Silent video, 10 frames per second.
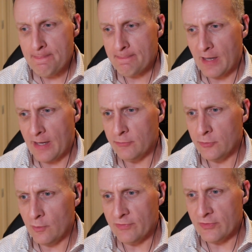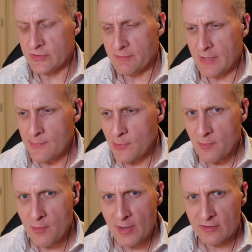I don't know if there's a minimum
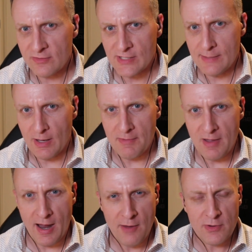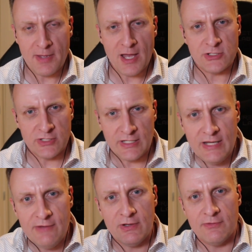amount of time. I mean, I would imagine that
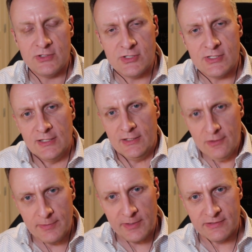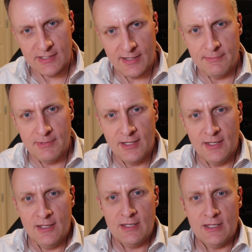even if it's just a little bit of time,
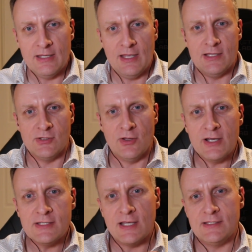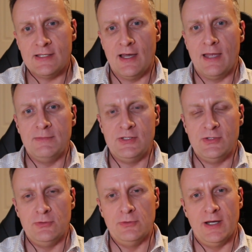as long as that's time
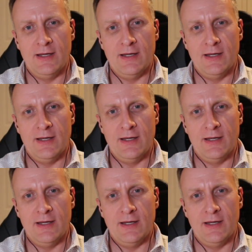to uh,